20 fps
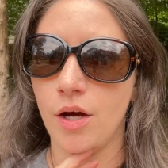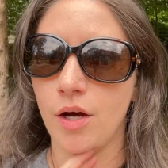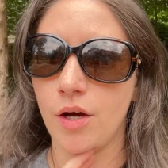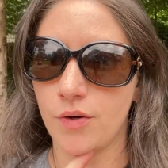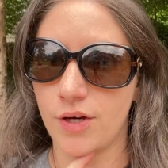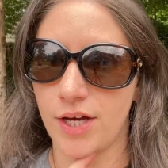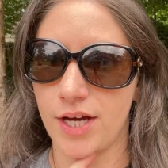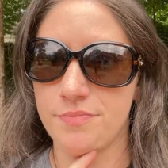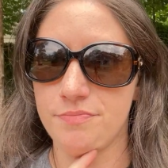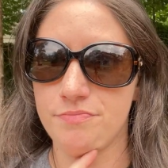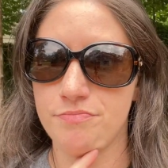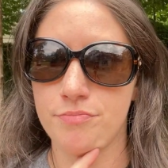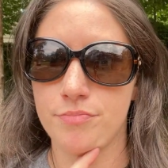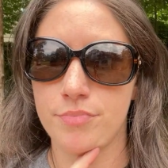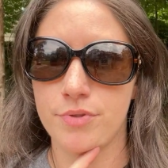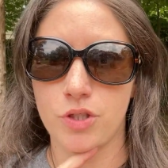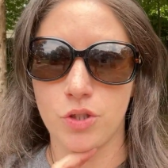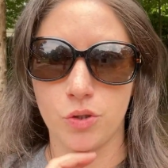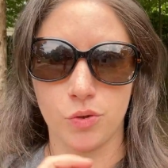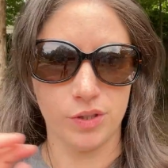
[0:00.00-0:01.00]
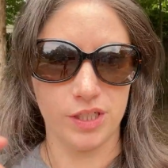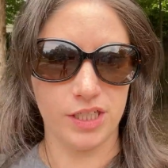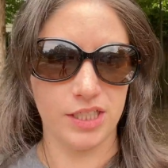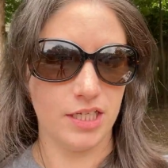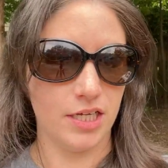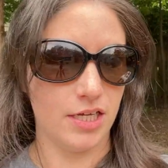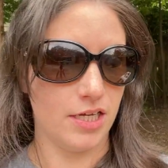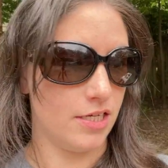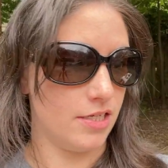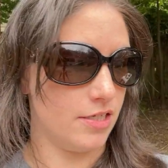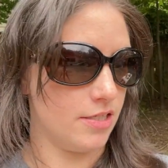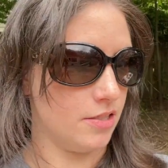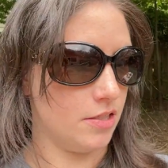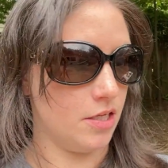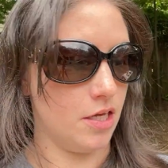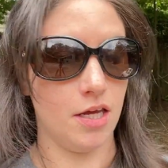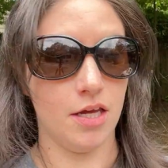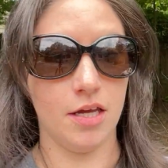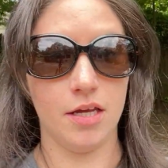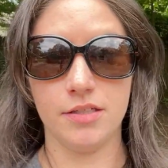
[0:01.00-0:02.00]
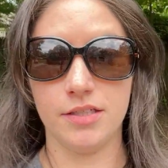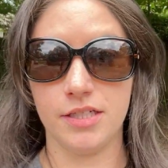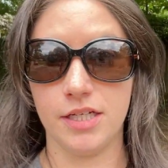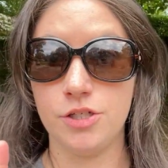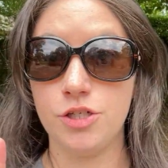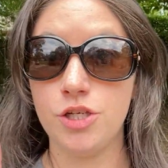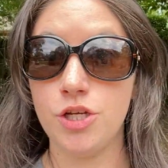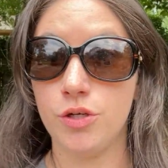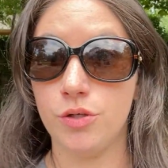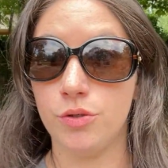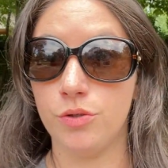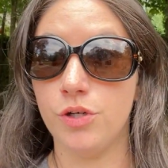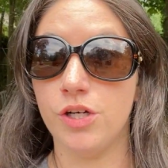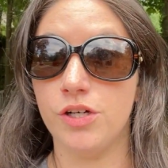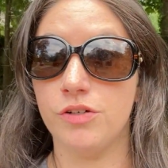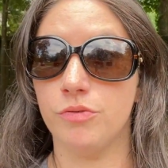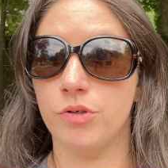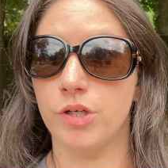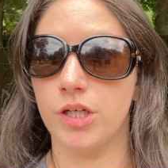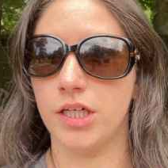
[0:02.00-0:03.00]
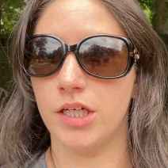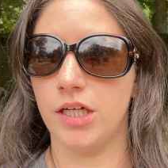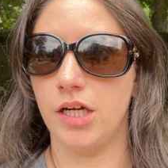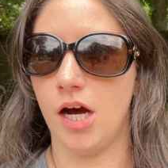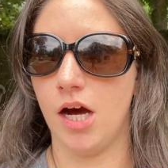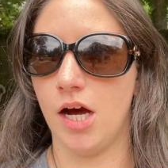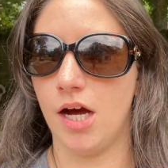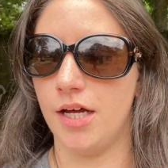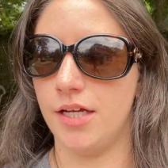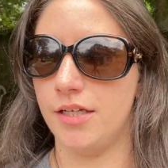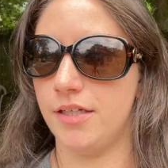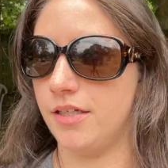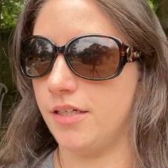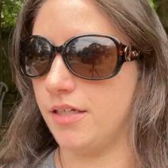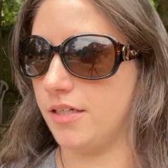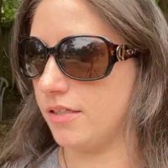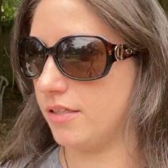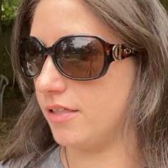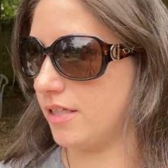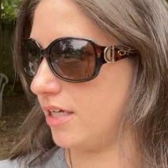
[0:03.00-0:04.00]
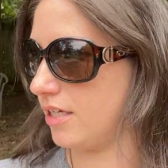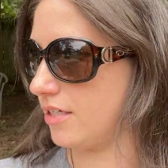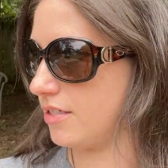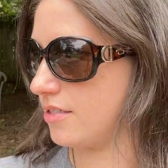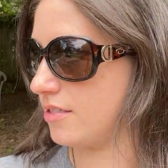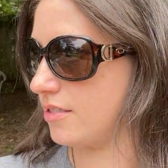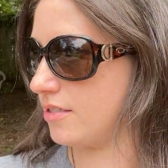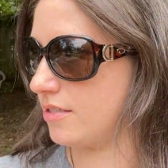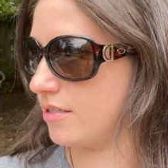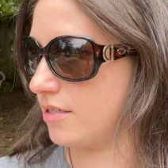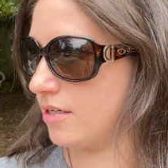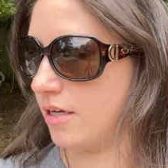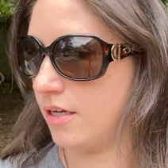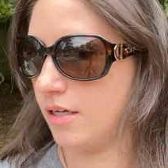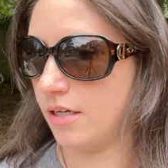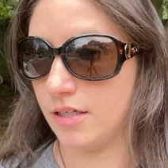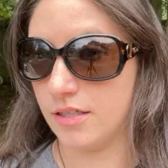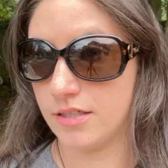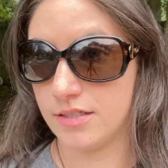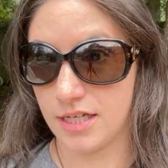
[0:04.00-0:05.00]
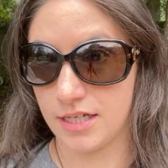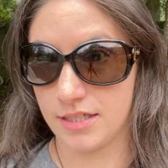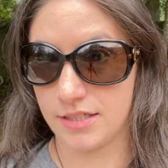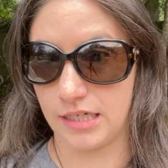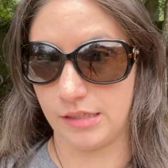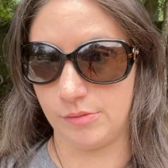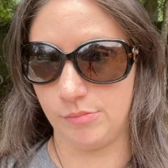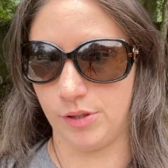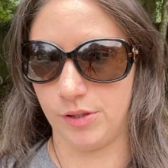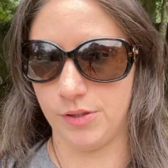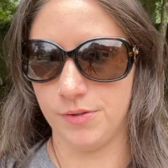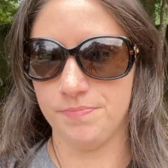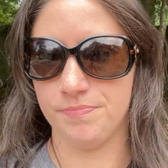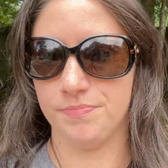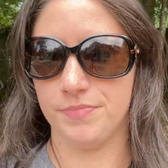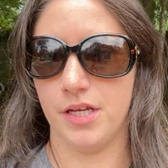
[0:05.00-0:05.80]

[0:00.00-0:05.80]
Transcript: Okay, so it is day 2 of working on this side table.